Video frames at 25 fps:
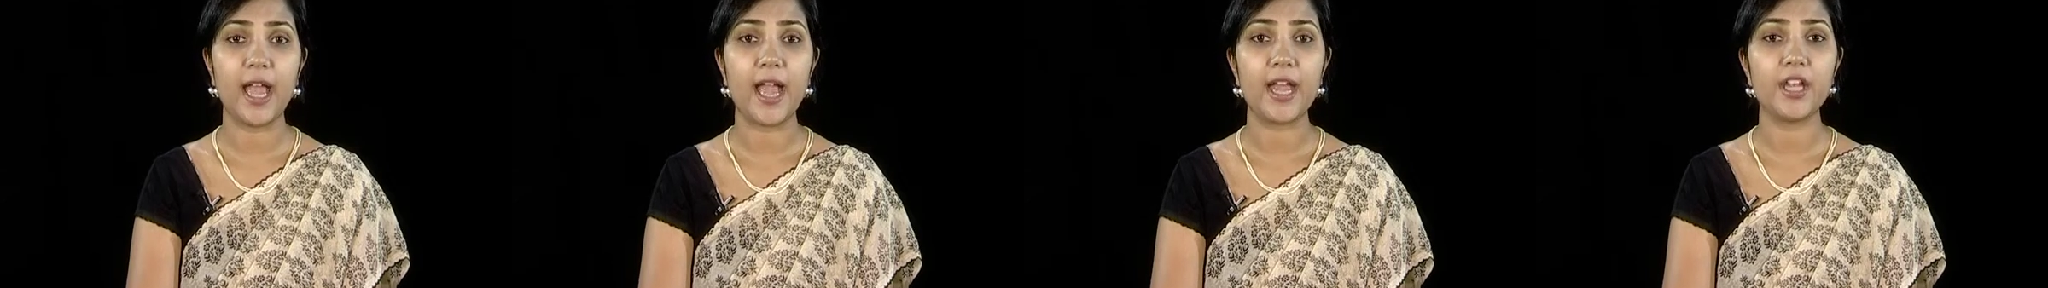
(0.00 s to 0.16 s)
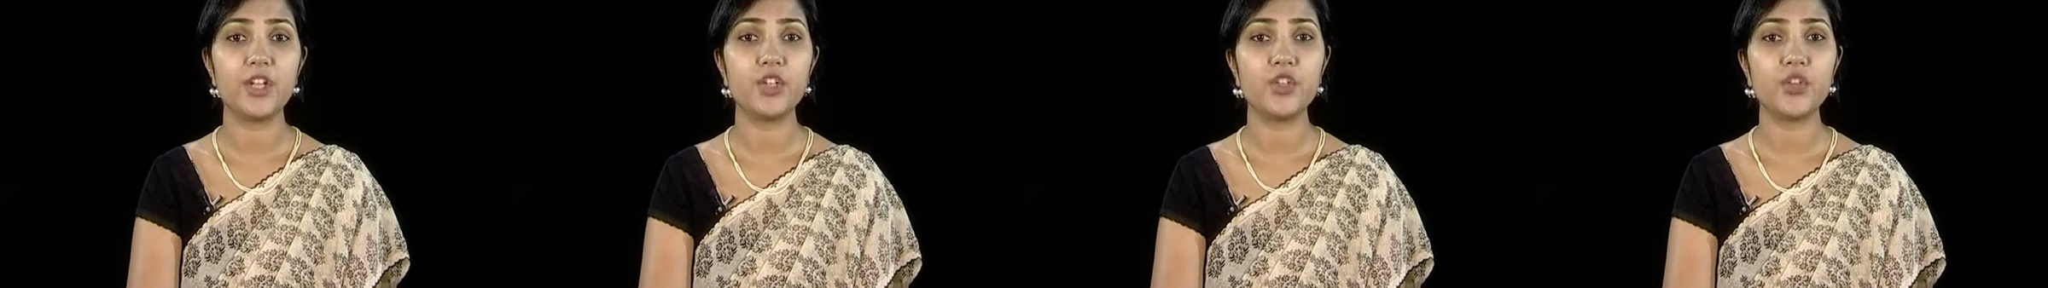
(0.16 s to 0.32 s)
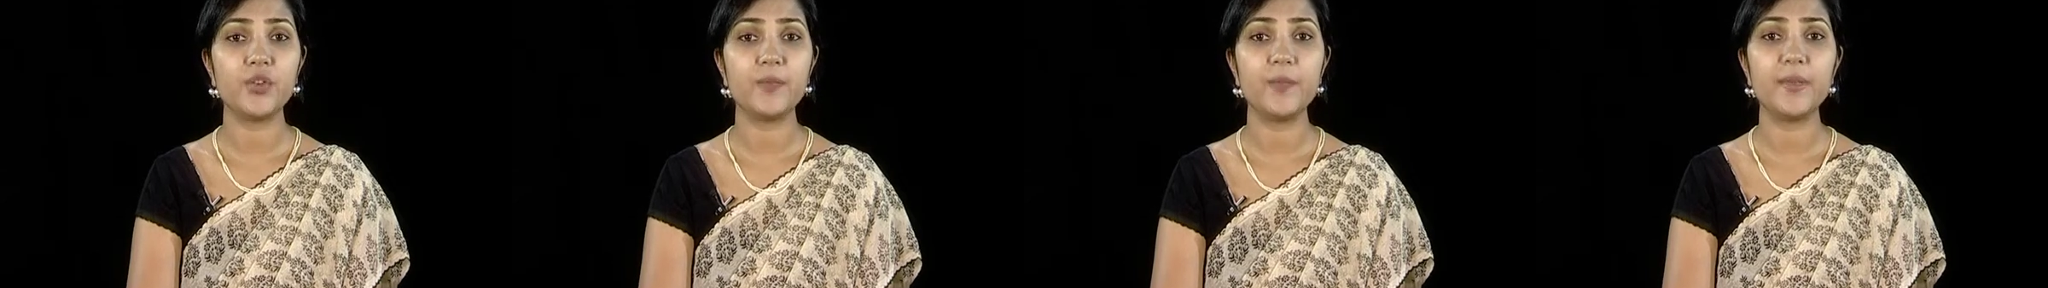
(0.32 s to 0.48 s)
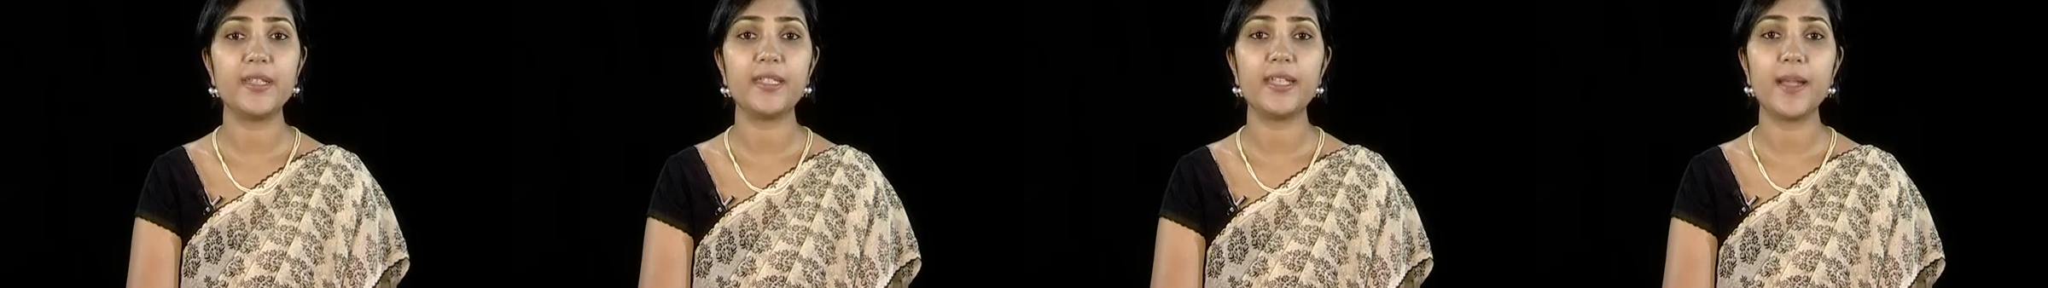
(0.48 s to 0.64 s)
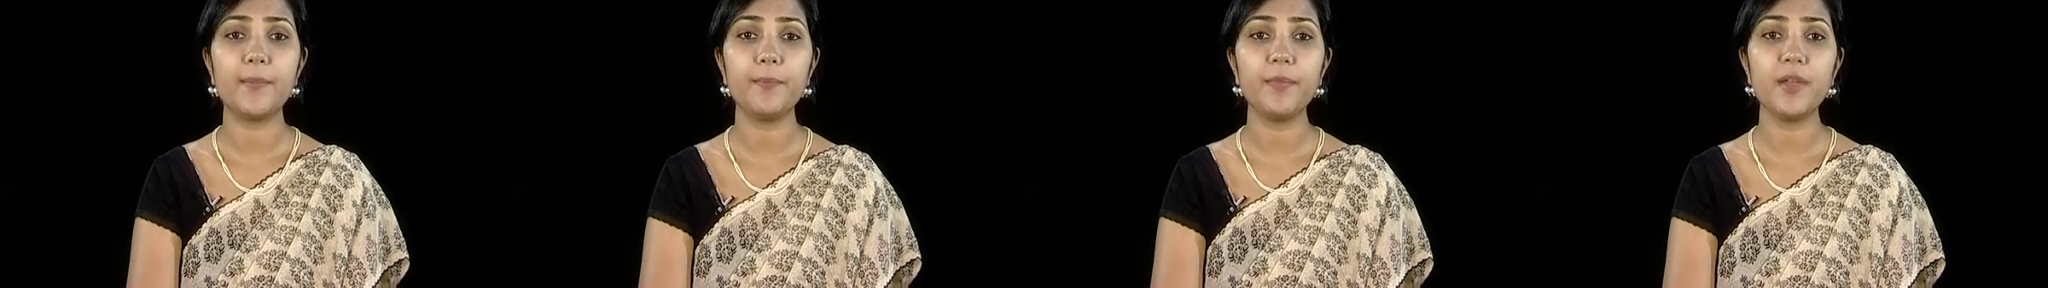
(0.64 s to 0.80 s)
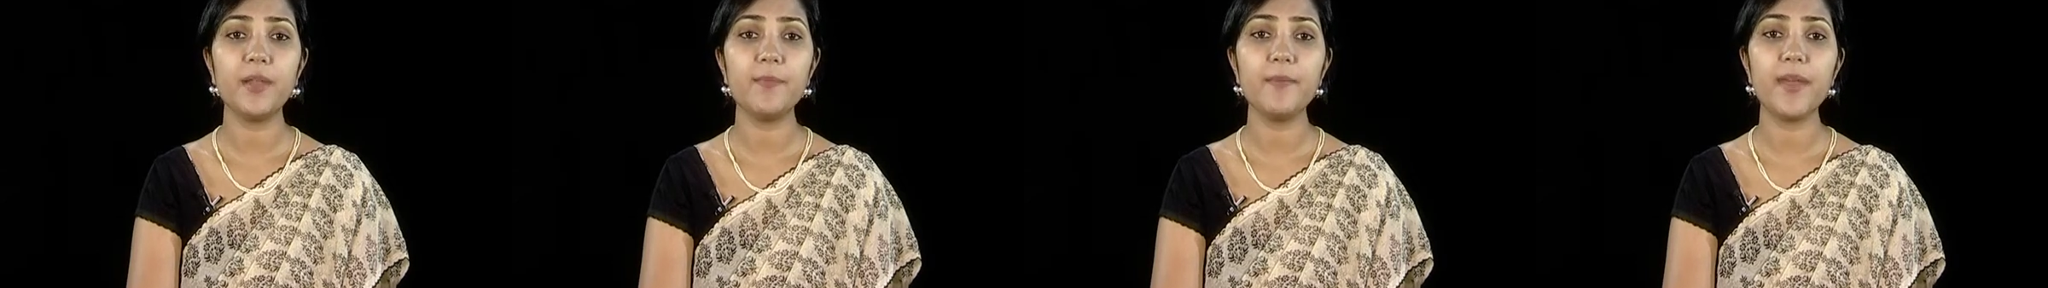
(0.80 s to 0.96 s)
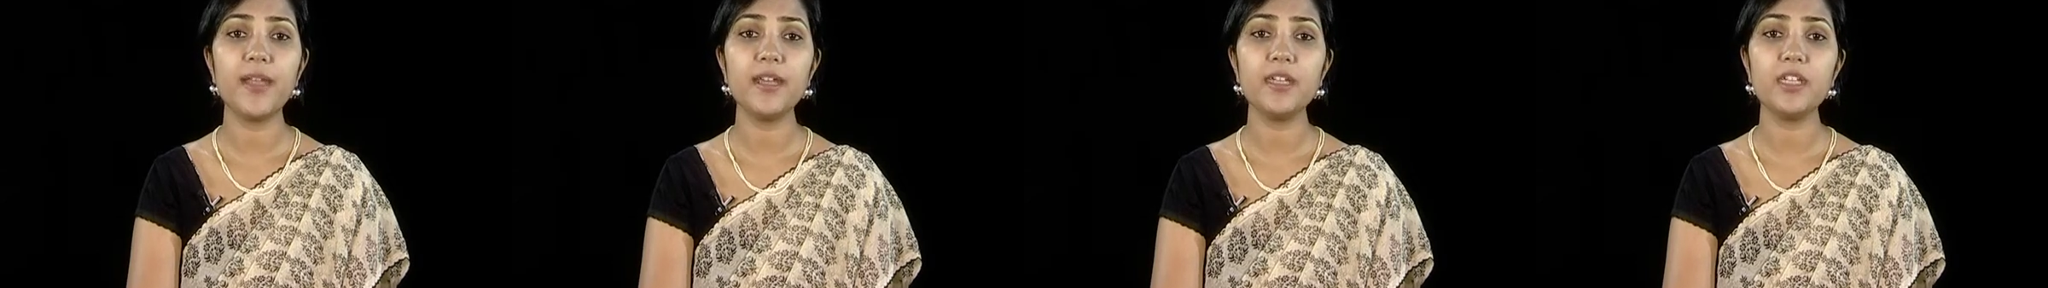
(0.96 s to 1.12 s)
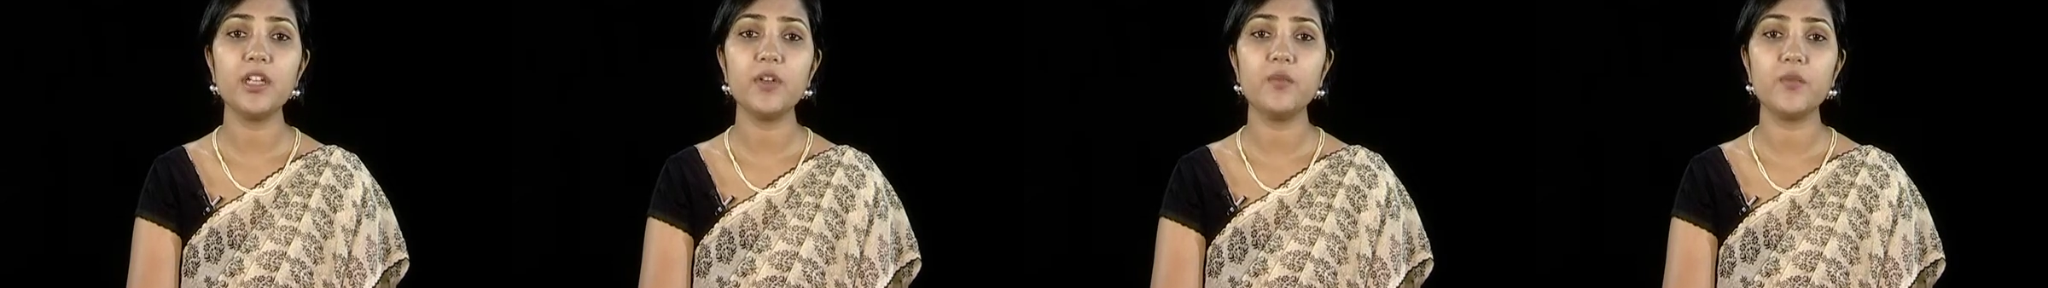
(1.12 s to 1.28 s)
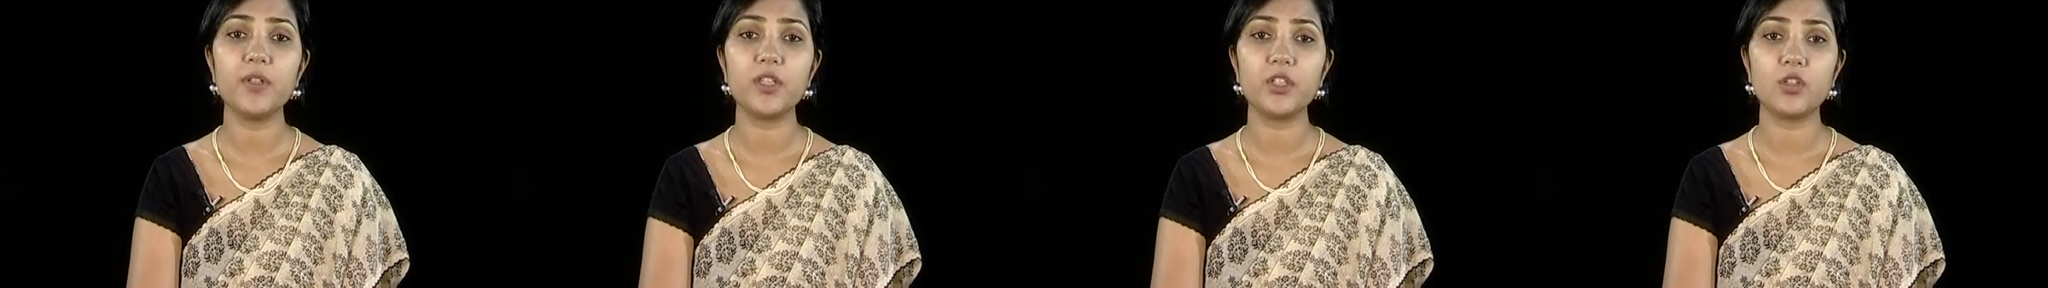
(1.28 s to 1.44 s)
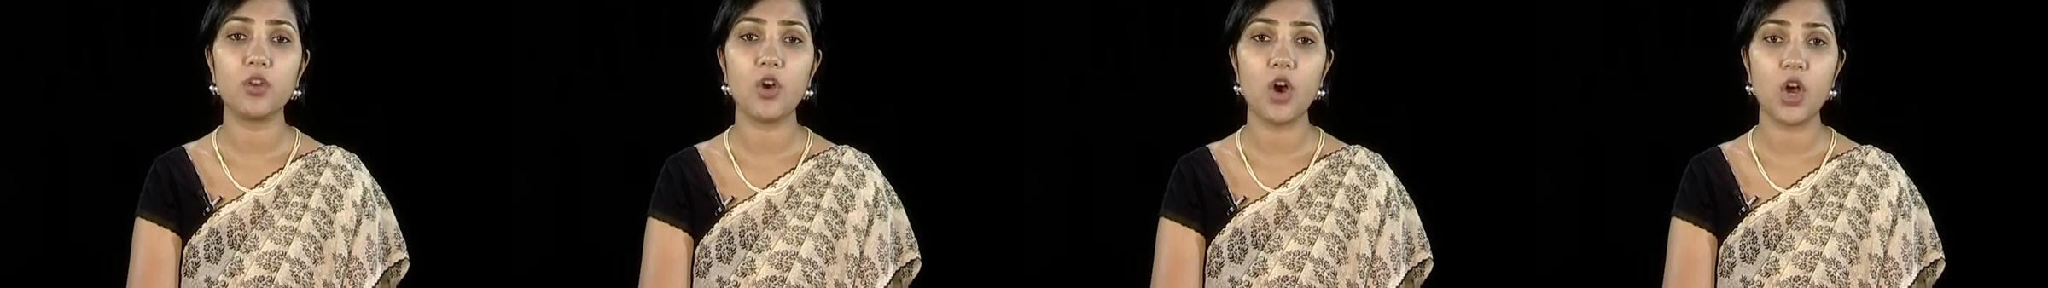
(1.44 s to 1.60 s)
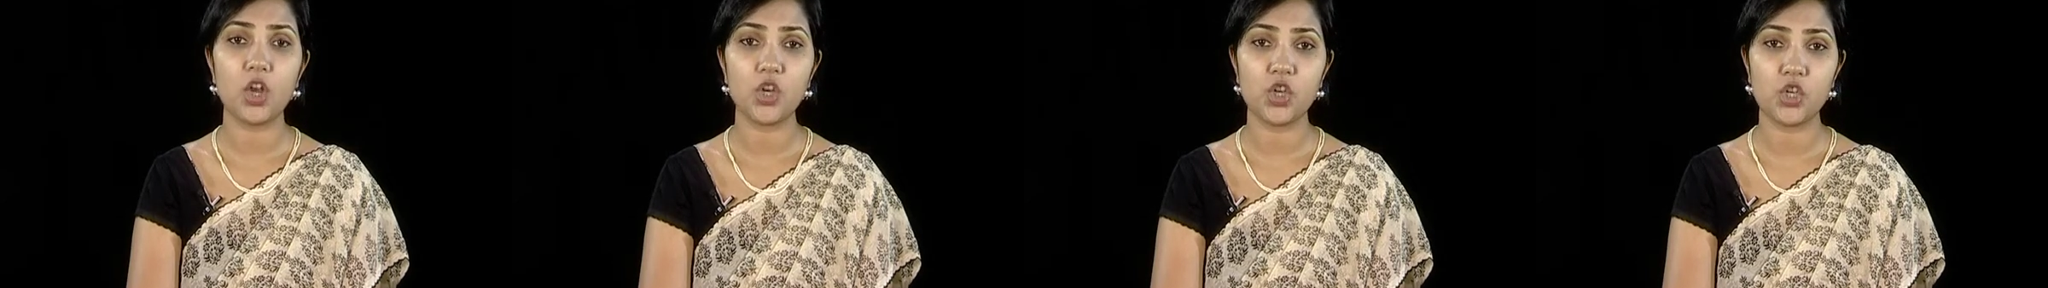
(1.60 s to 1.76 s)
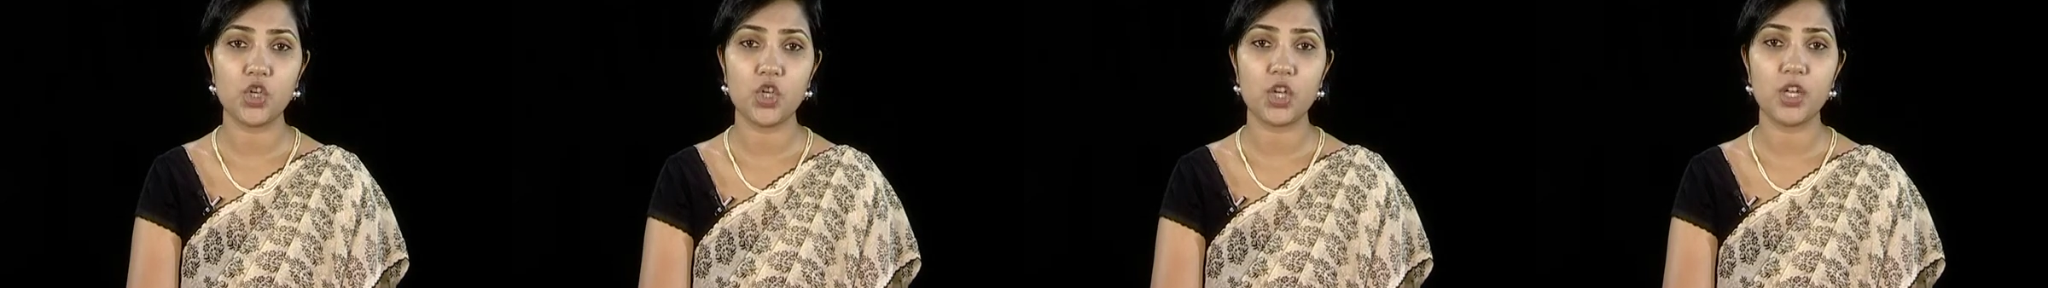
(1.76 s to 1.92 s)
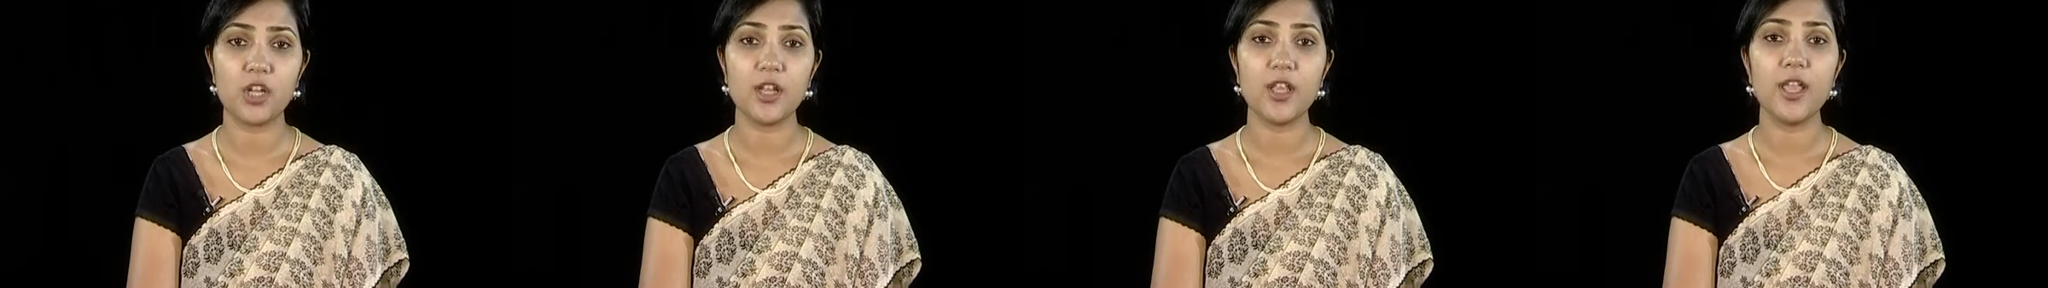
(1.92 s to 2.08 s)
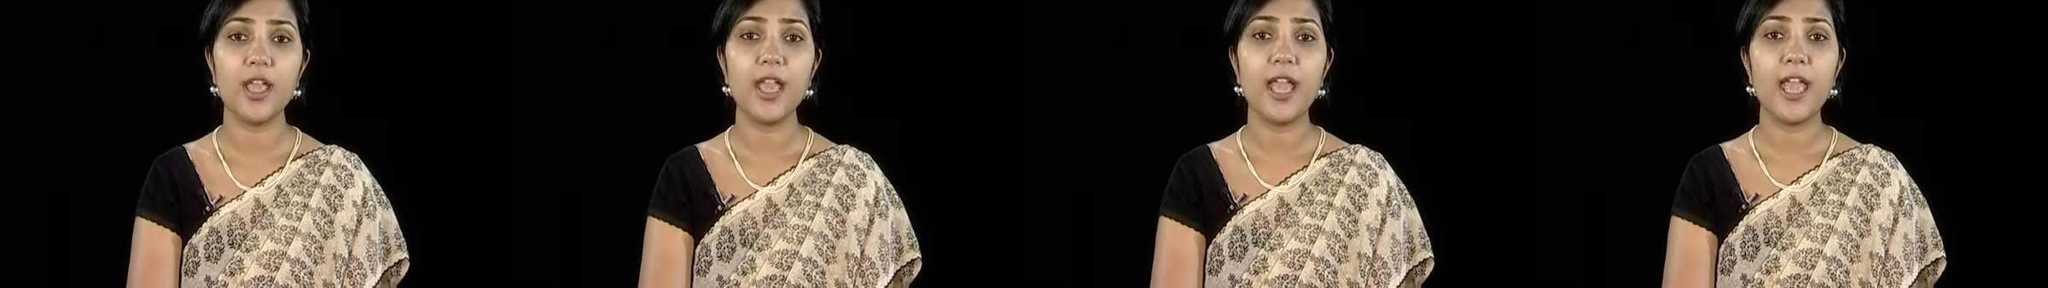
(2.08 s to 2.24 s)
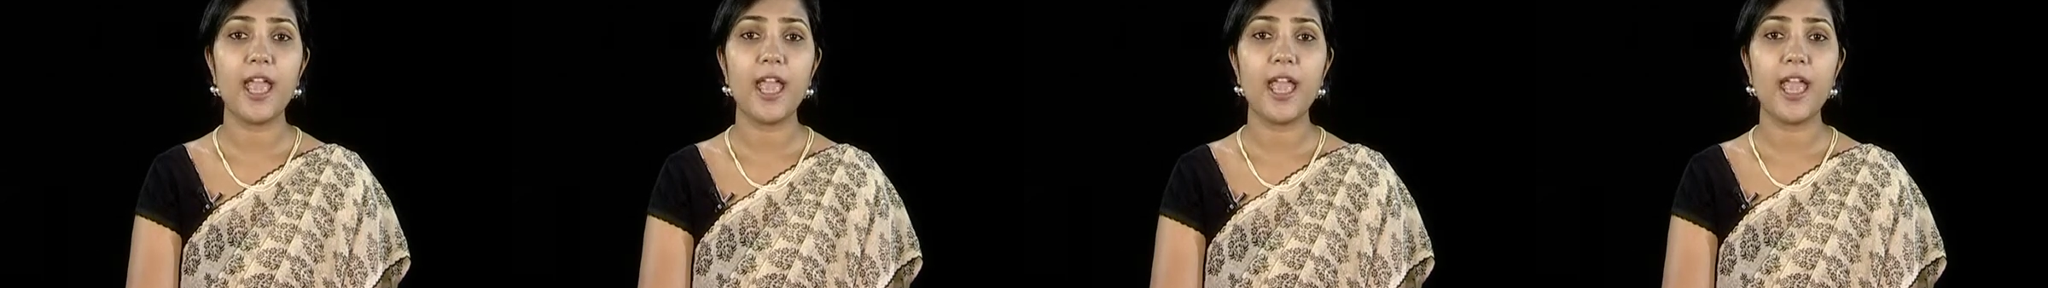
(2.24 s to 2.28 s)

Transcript: and should be supplemented with caution